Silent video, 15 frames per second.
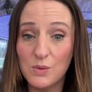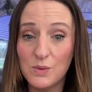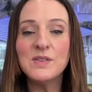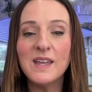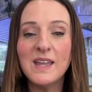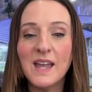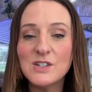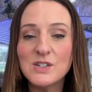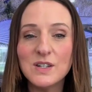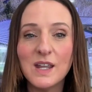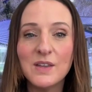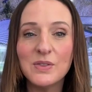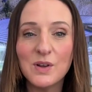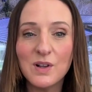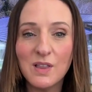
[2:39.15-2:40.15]
Do they
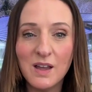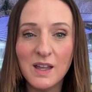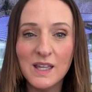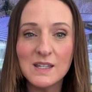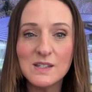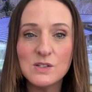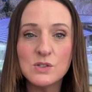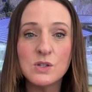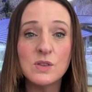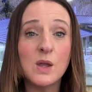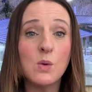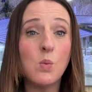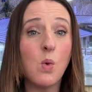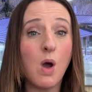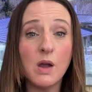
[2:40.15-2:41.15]
educate their clients? Do they
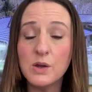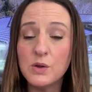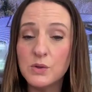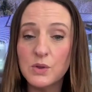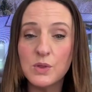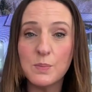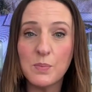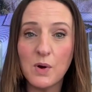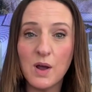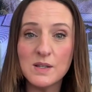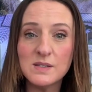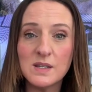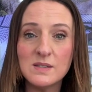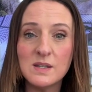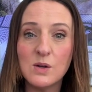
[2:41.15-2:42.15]
walk you through the
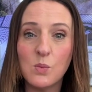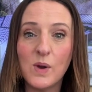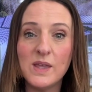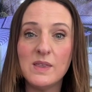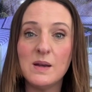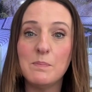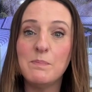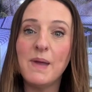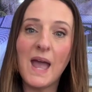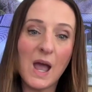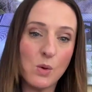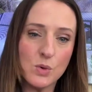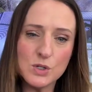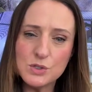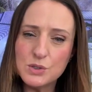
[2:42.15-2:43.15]
process in a way that
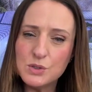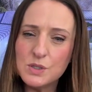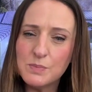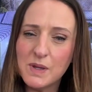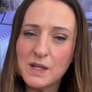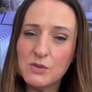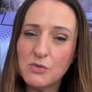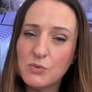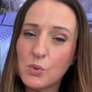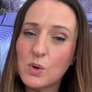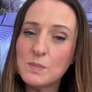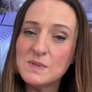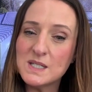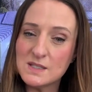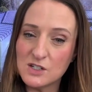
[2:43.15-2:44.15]
empowers you to make
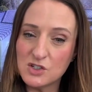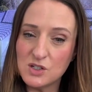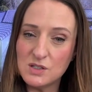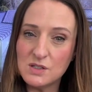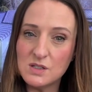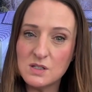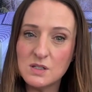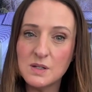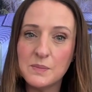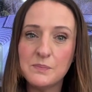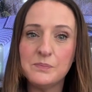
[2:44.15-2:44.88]
informed decisions?